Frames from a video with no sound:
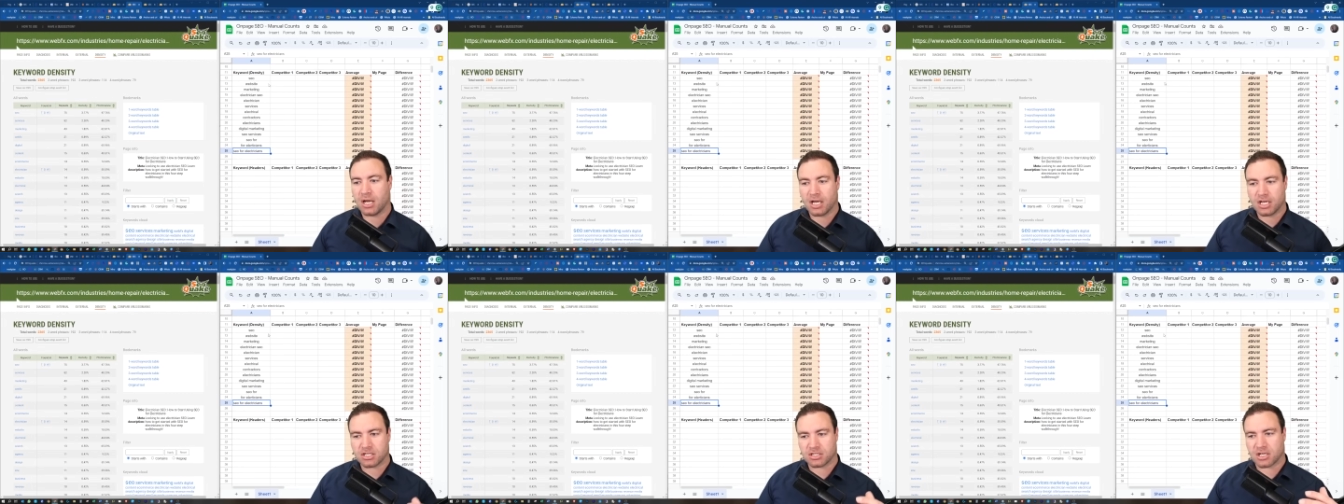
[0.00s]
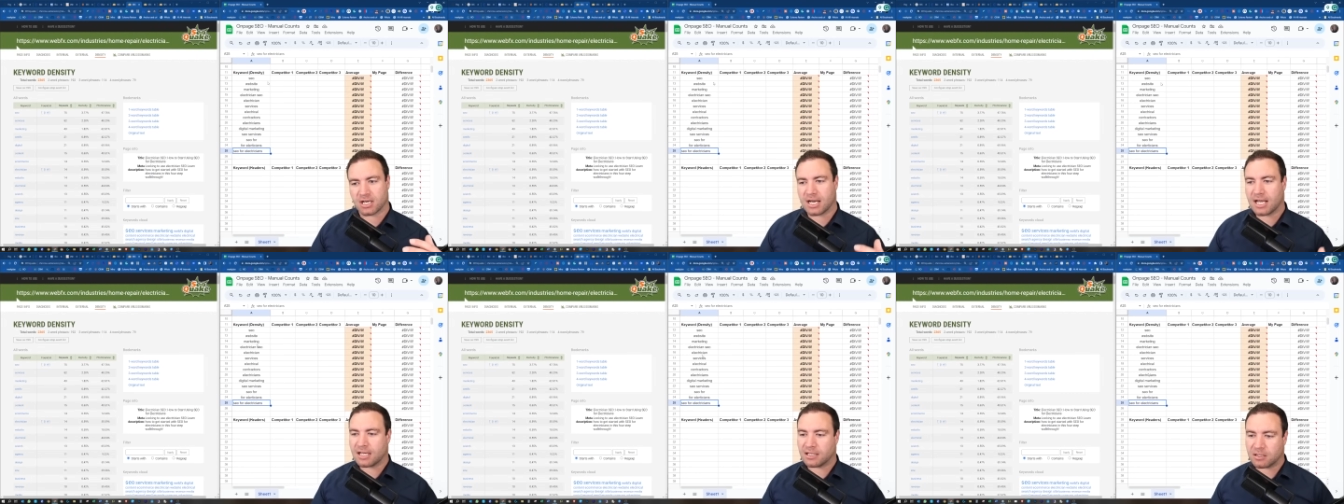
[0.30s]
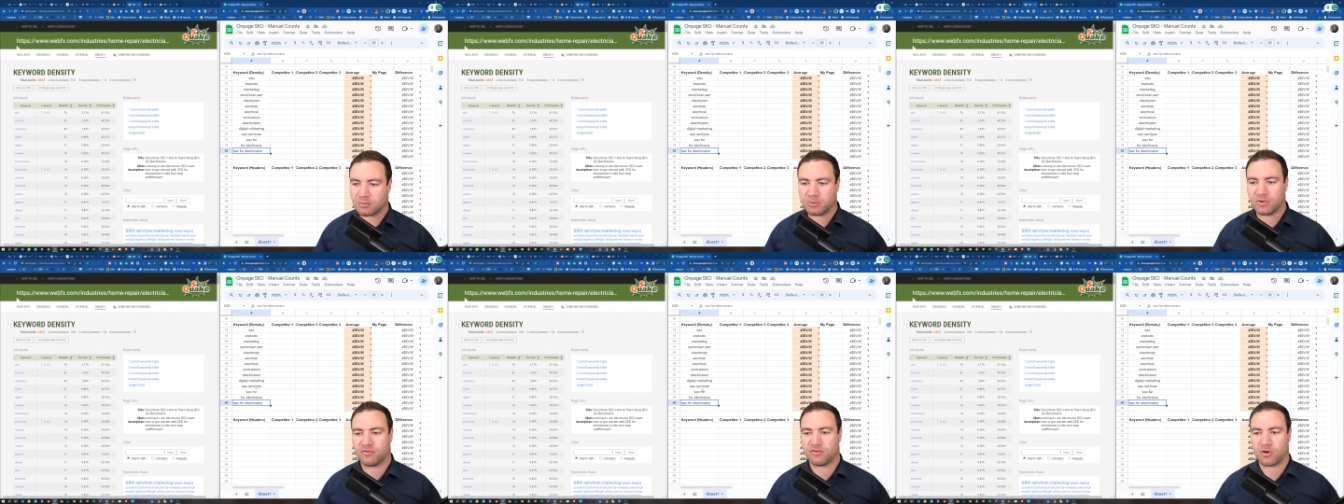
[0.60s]
So now that
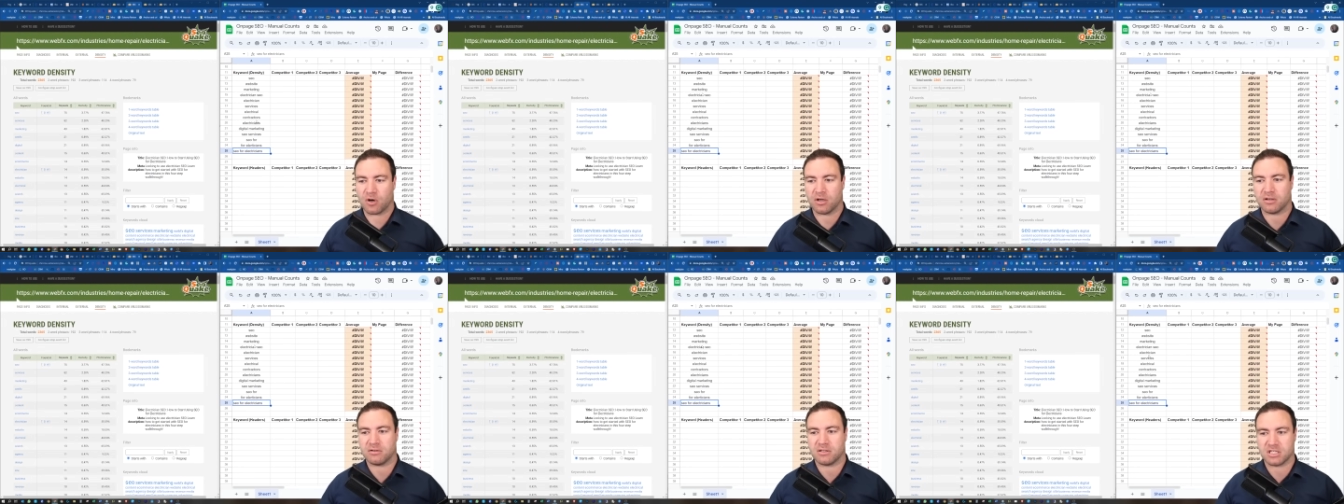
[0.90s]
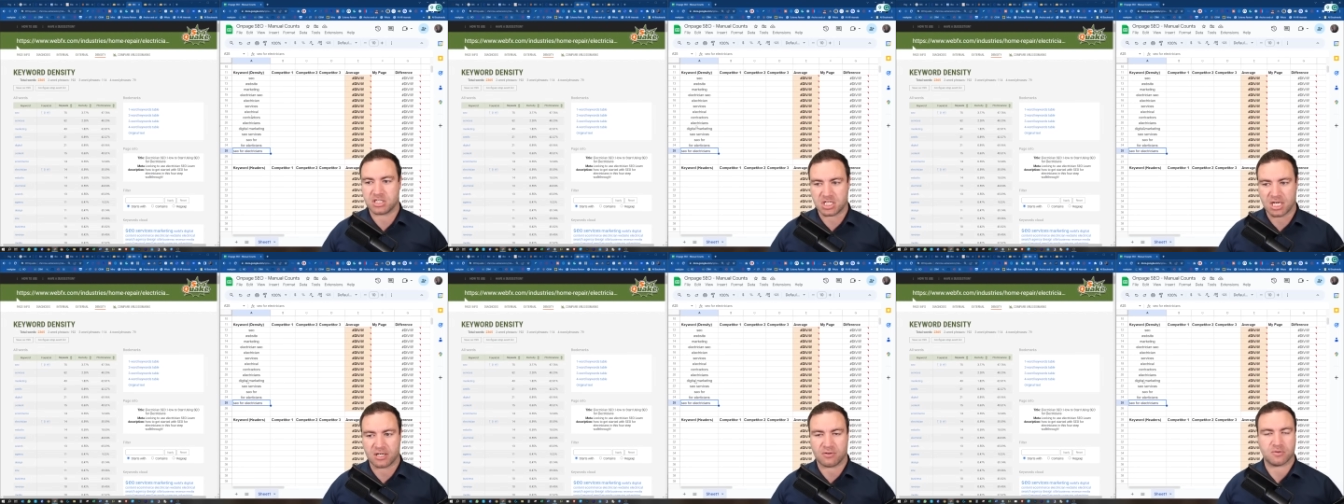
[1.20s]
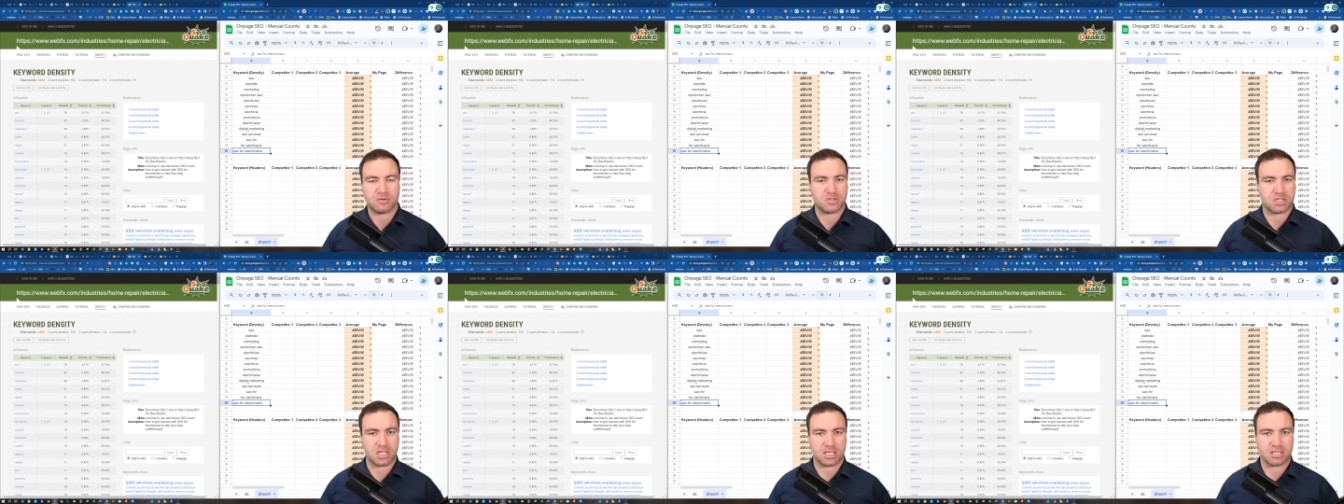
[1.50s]
we've got the general
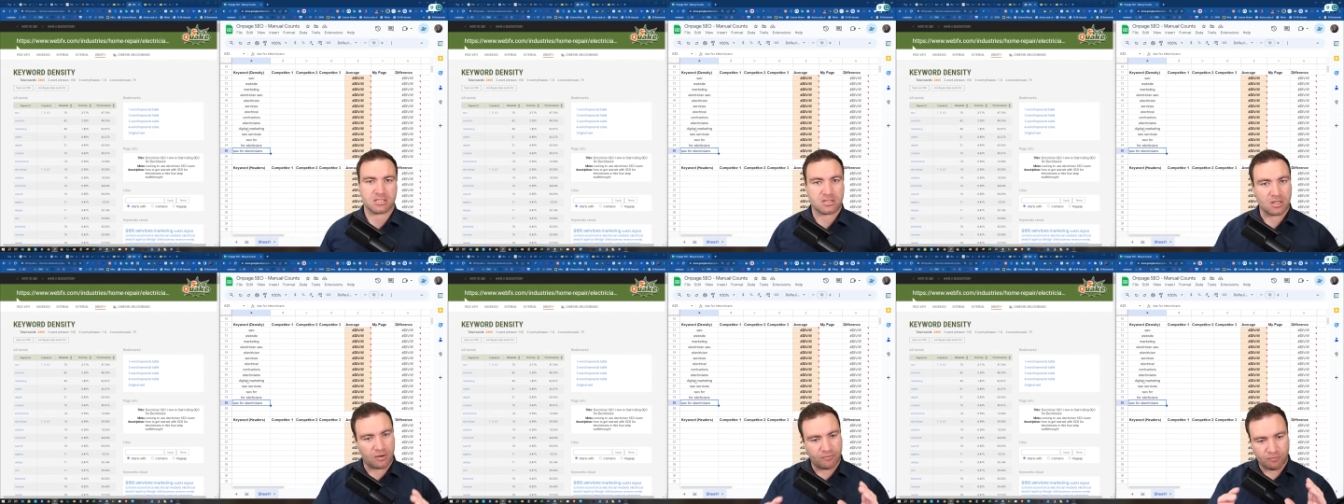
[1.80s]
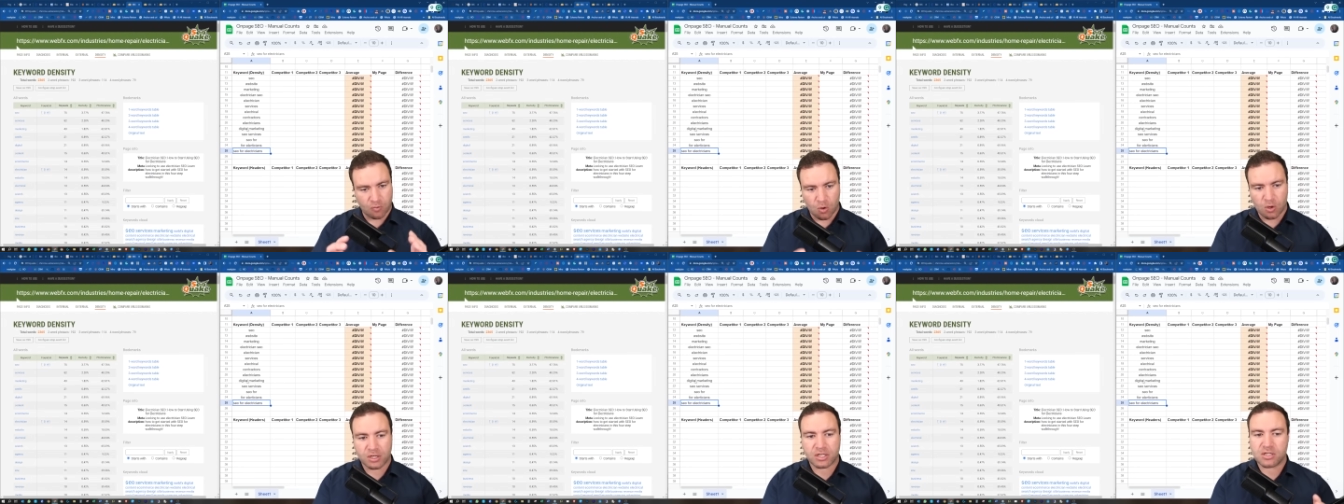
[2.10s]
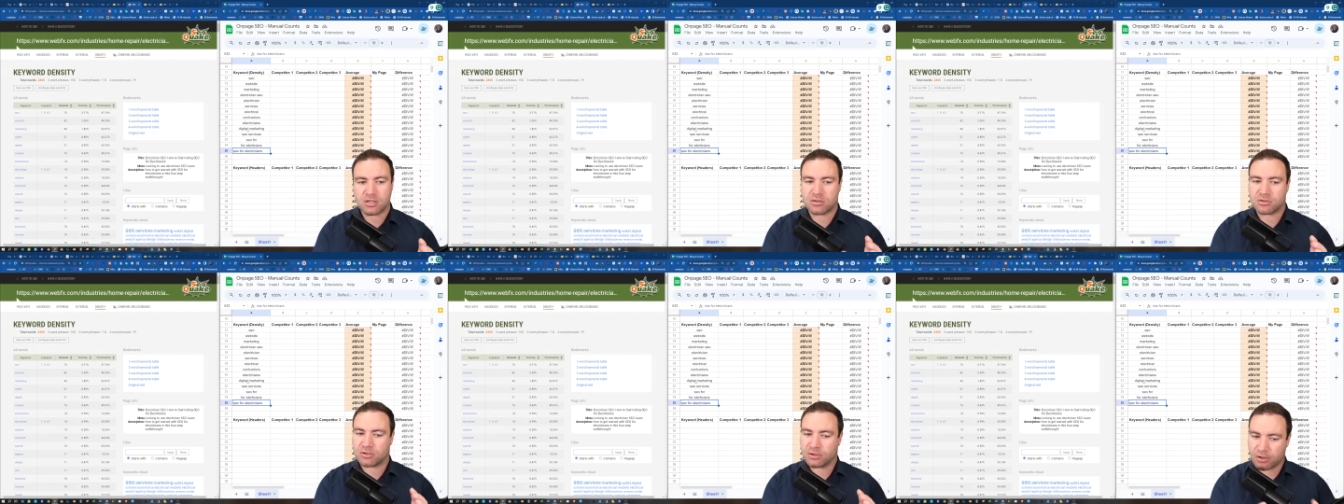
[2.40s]
gist, so I've walked
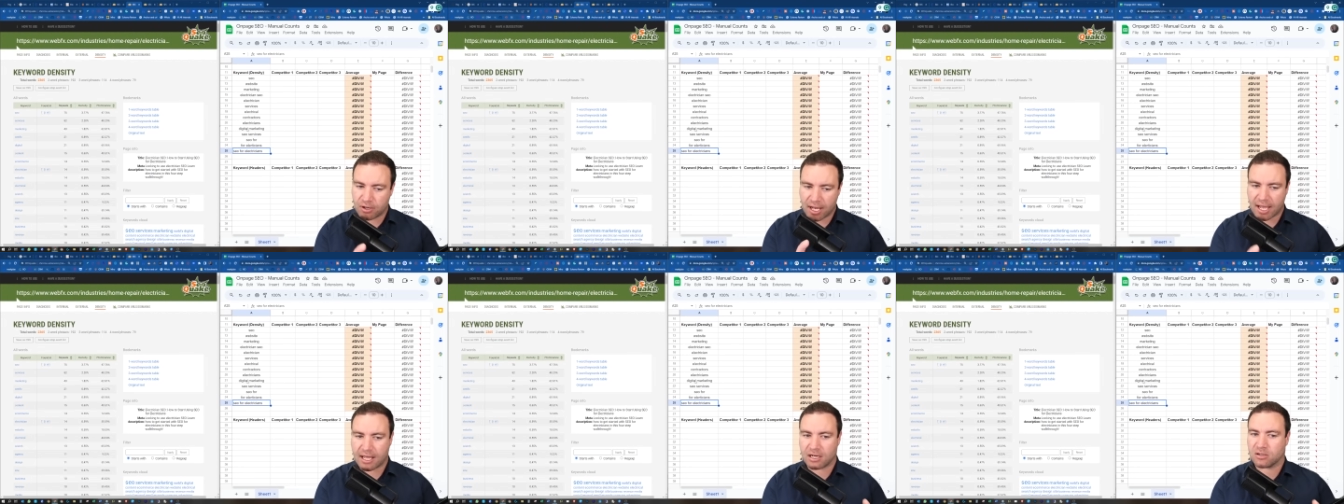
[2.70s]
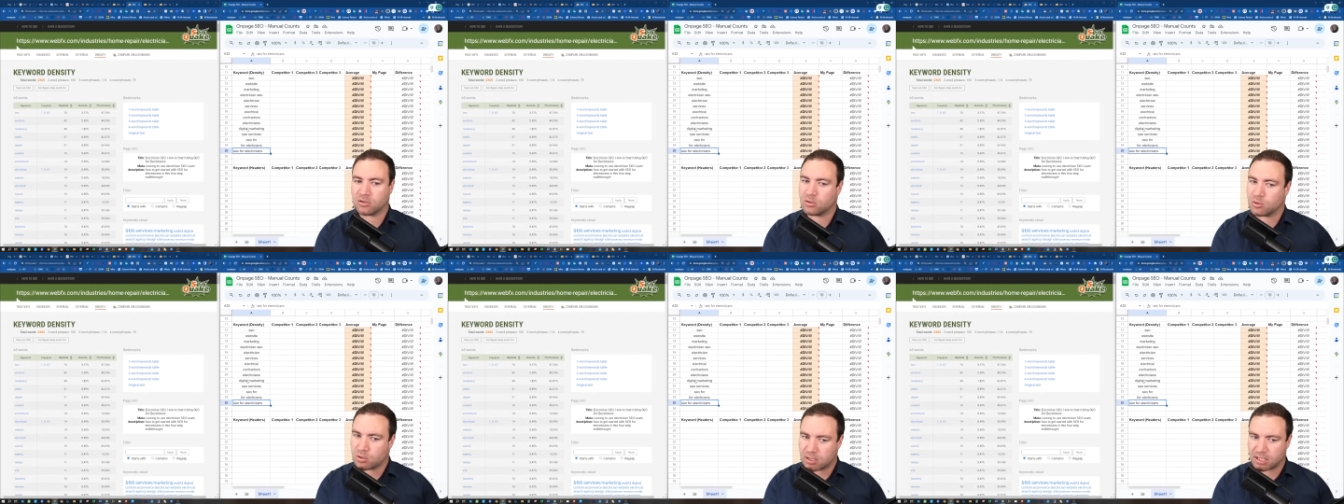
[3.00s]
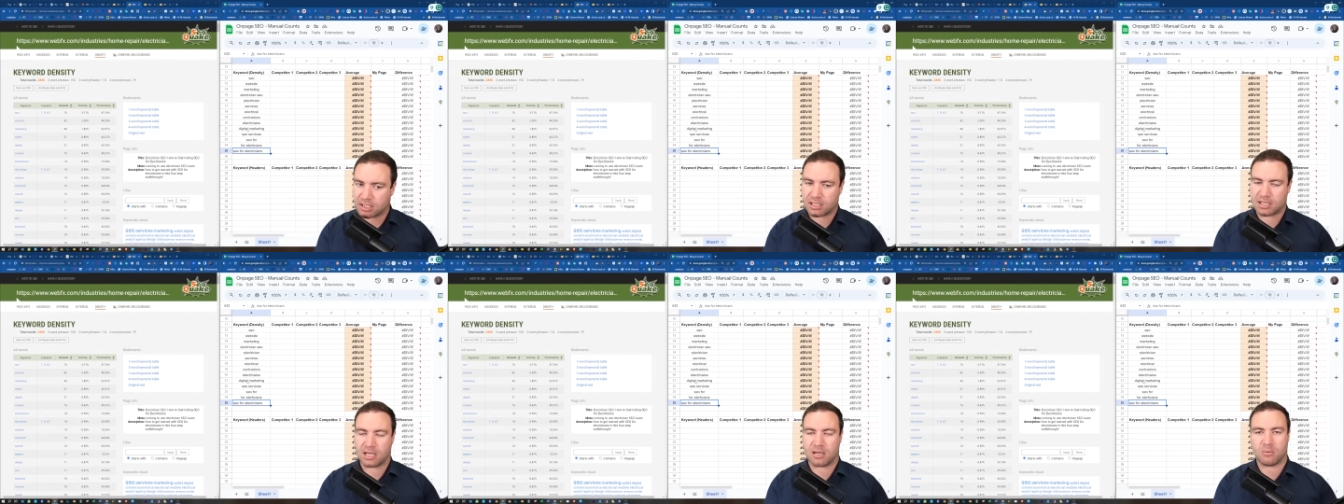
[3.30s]
you through how to look
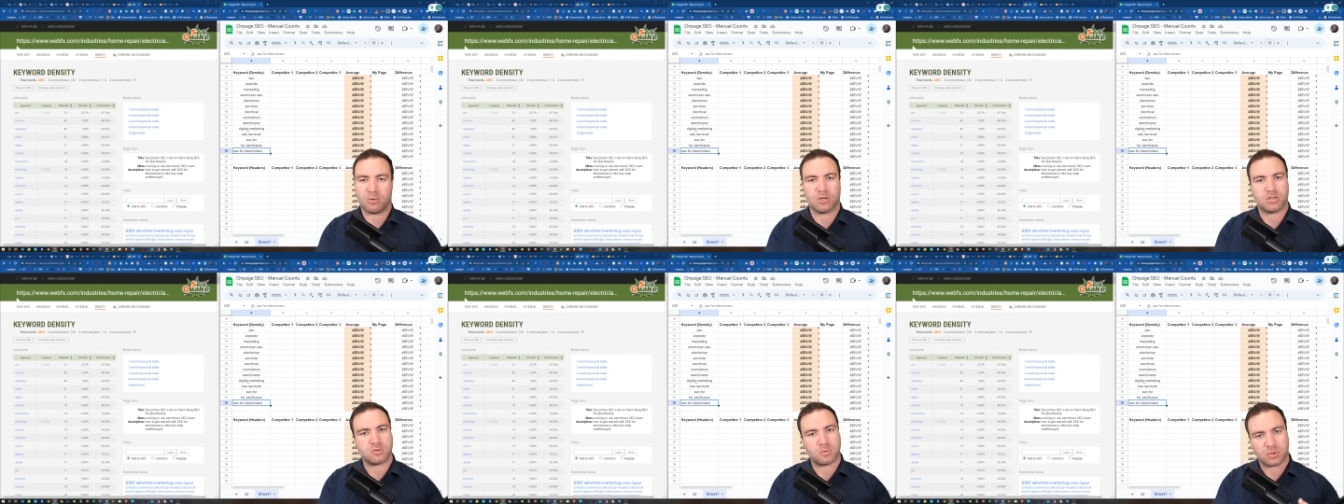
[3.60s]
at keywords,